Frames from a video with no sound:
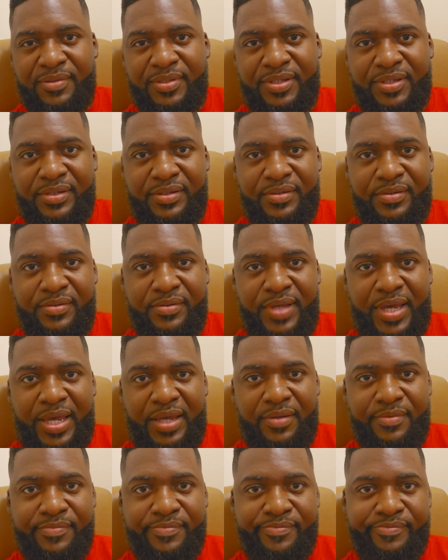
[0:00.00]
to
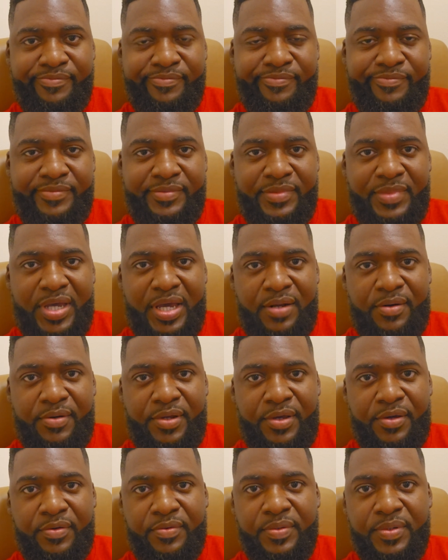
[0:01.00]
like, I don't
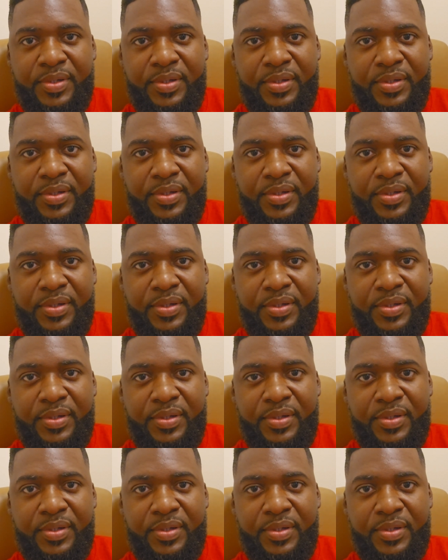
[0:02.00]
know,